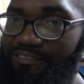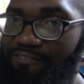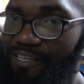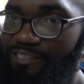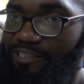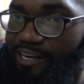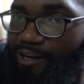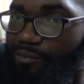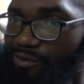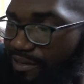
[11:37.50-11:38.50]
facing your
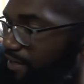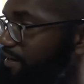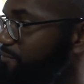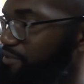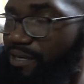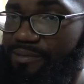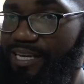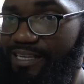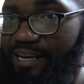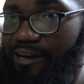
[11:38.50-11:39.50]
elbow and the camera's
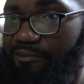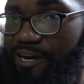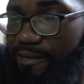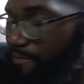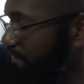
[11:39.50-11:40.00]
upside down, right?